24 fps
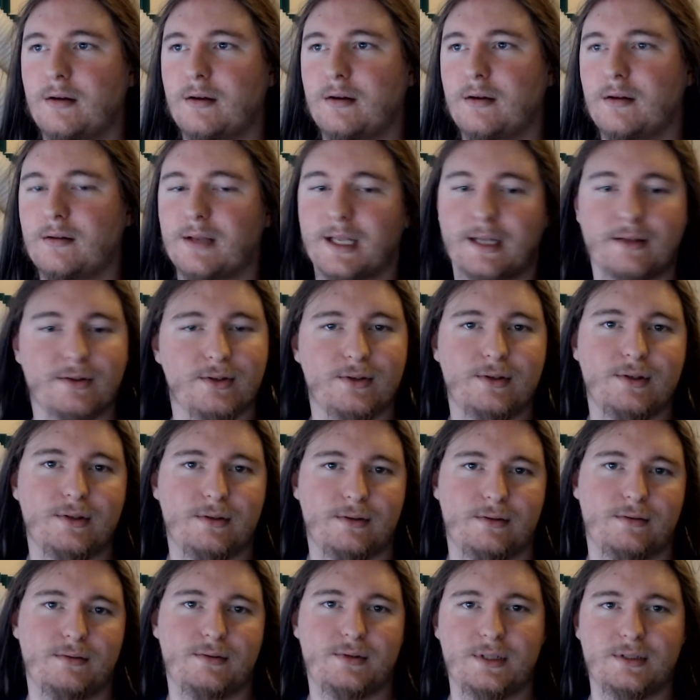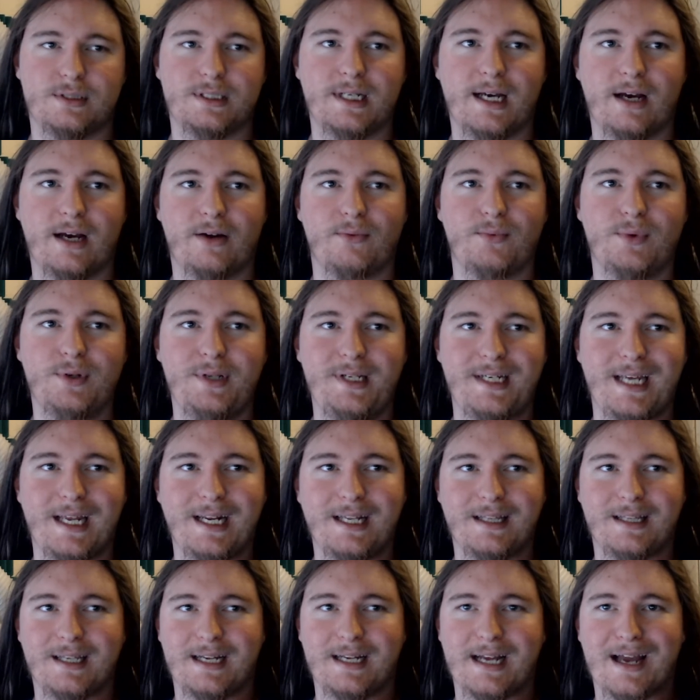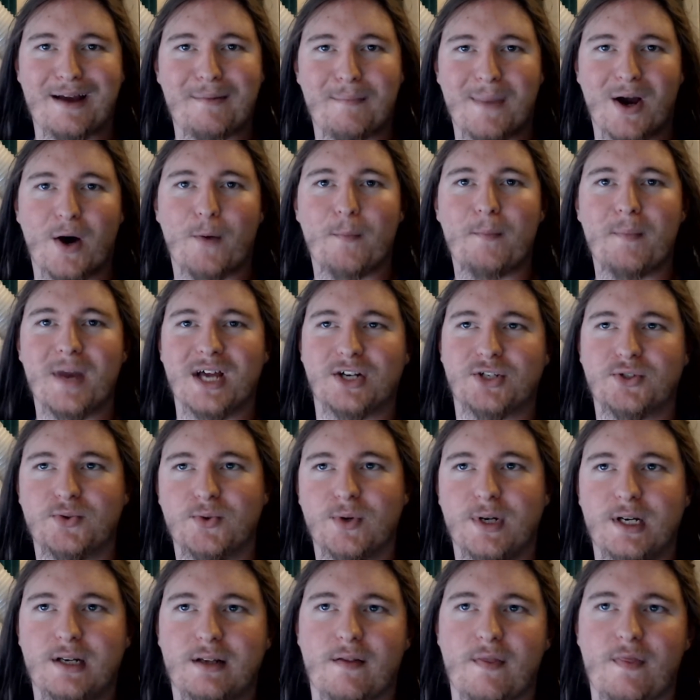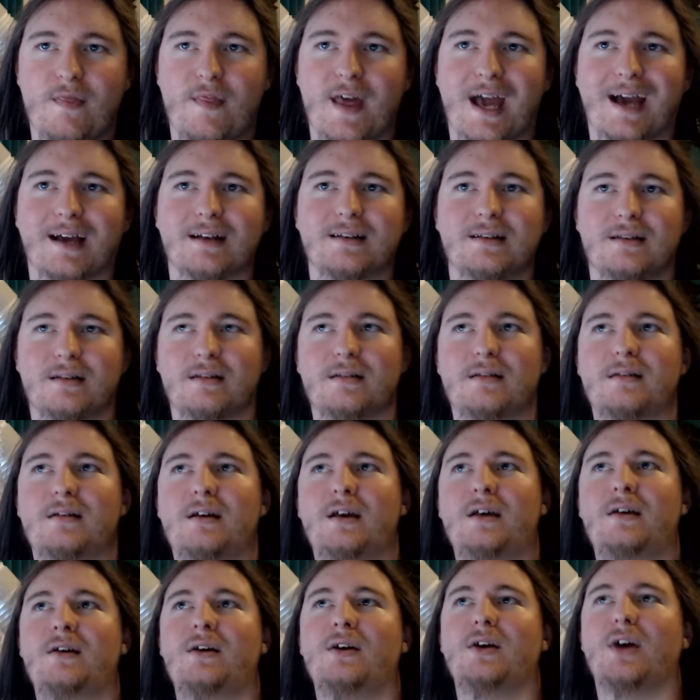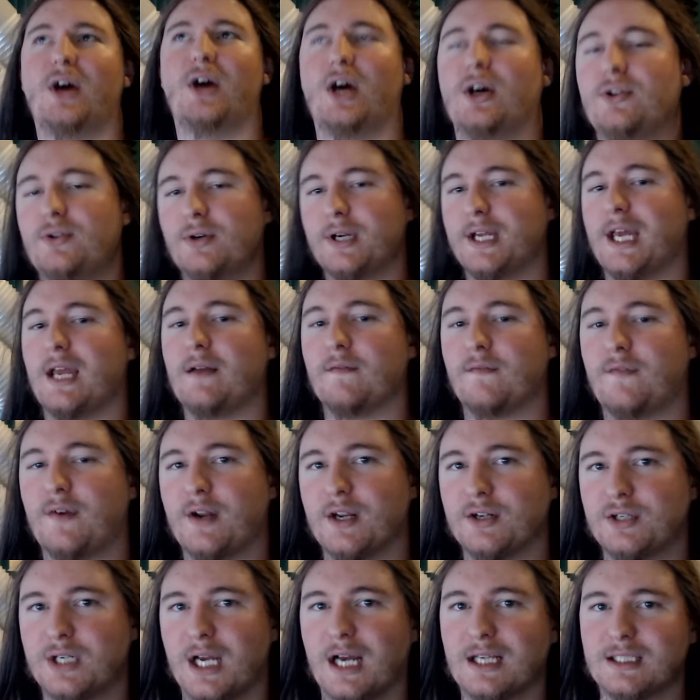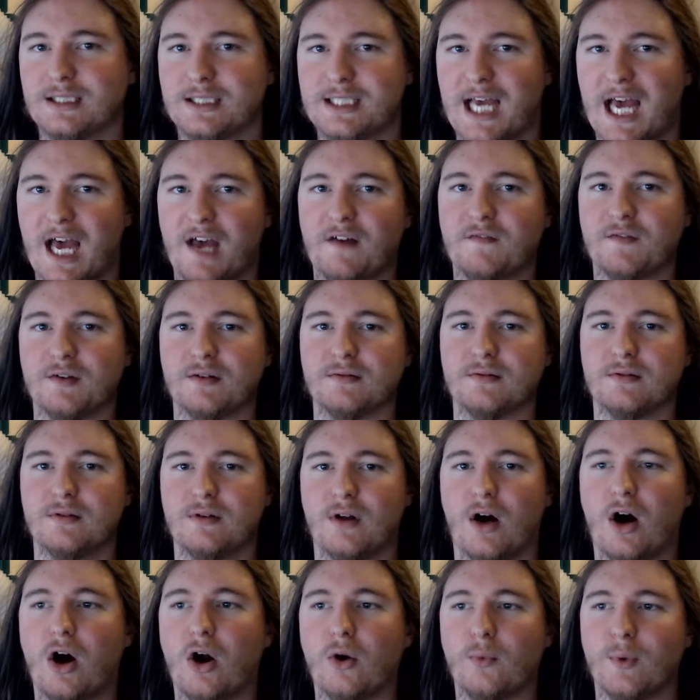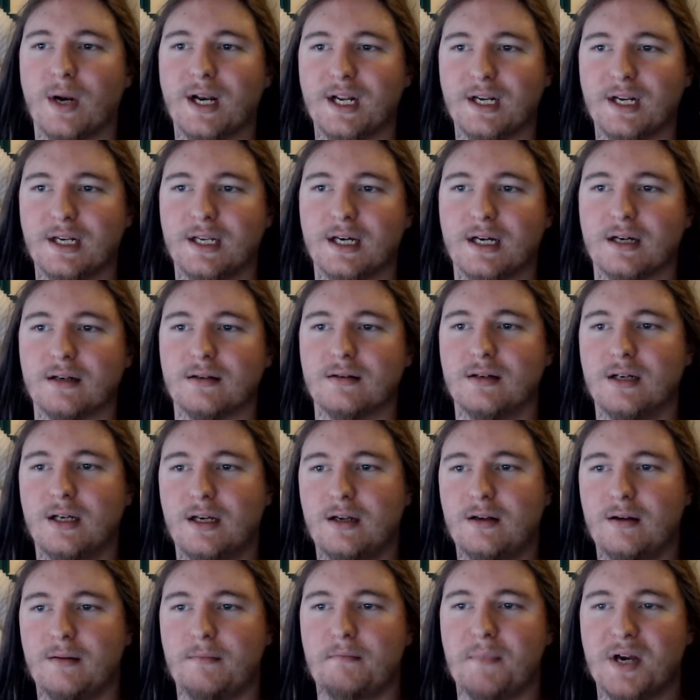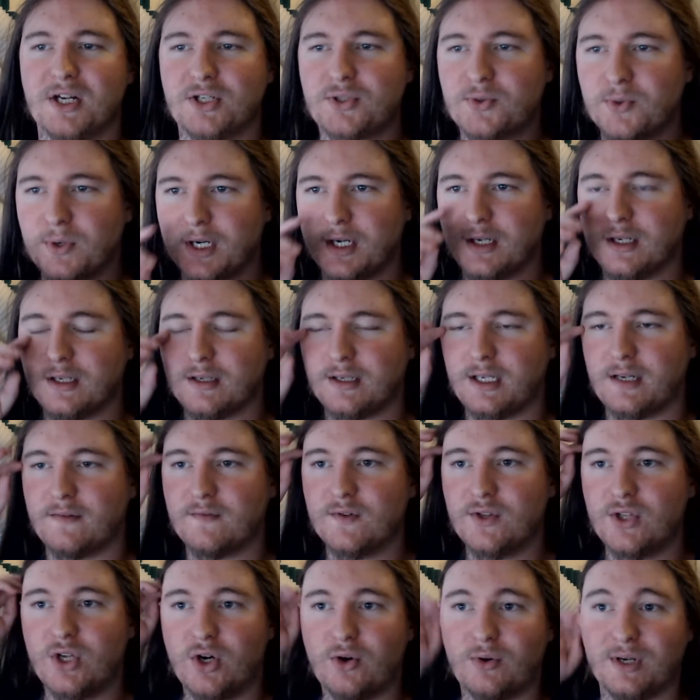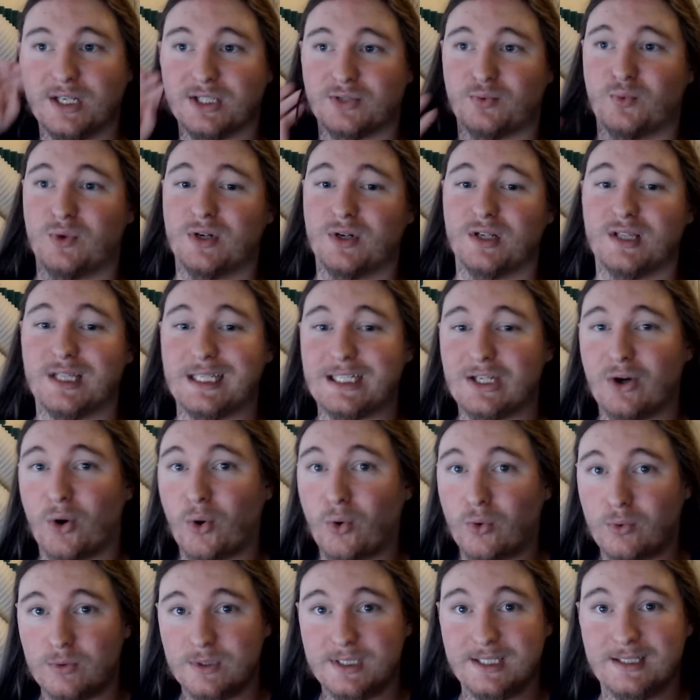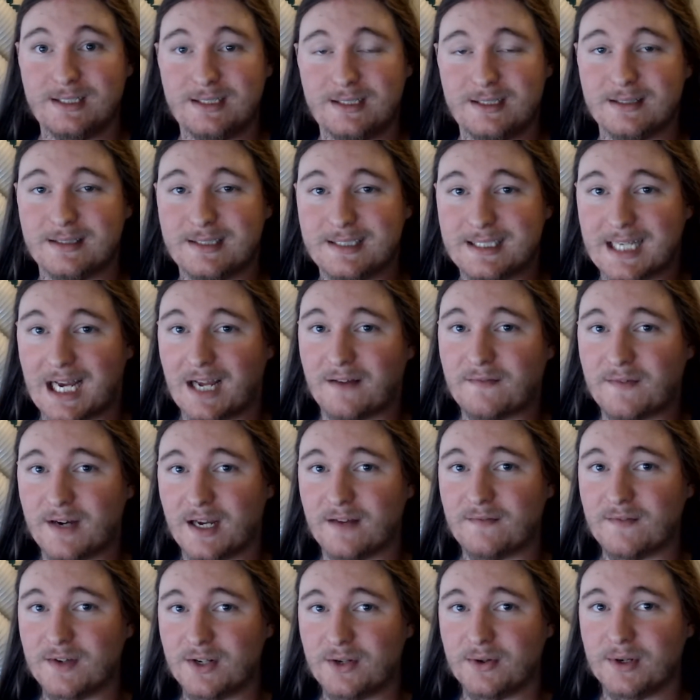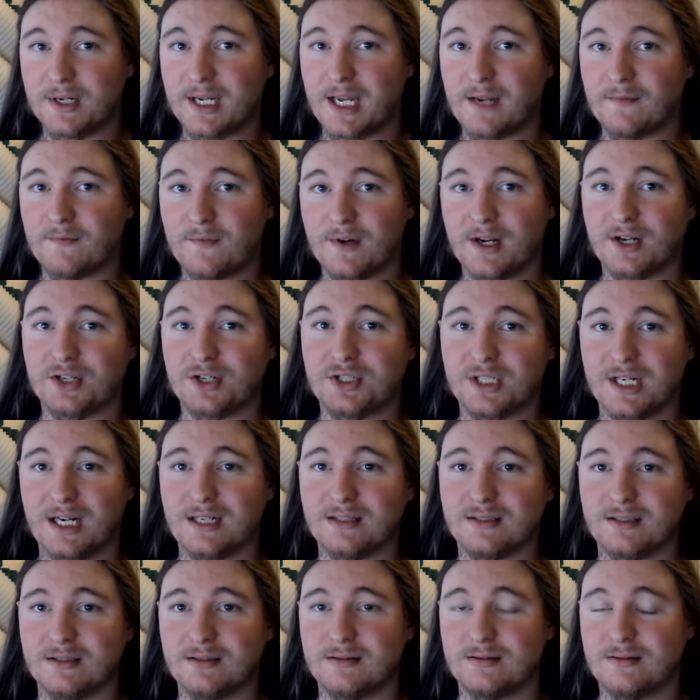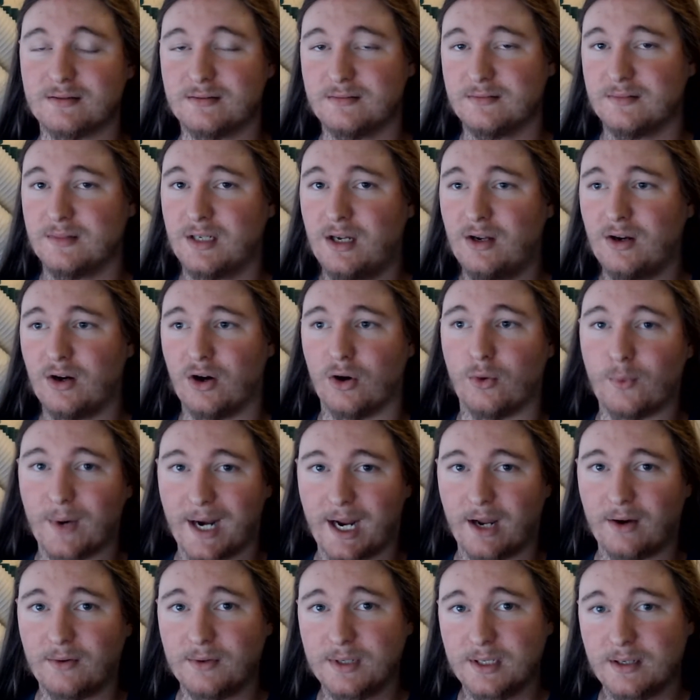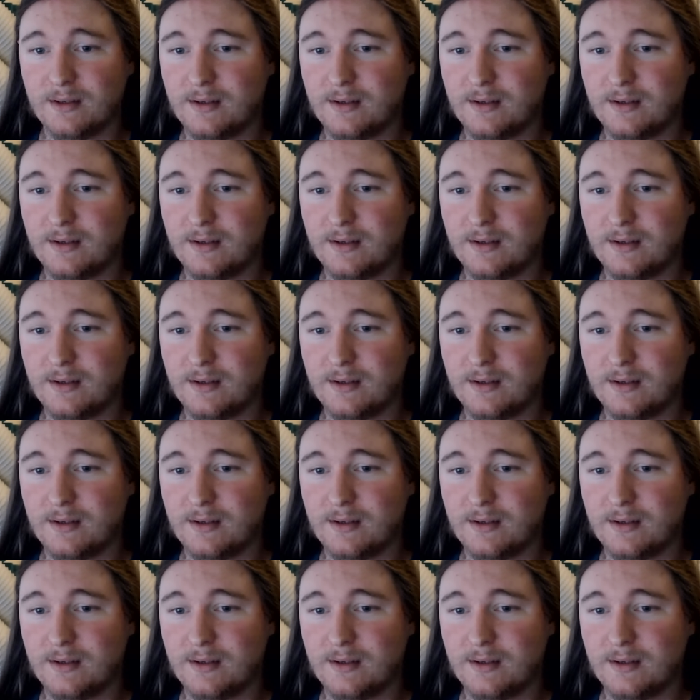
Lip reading: Like, there's not really anything about Metroid that other game franchises haven't already done. Metroid, even though it's one of the oldest sci-fi video game franchises around,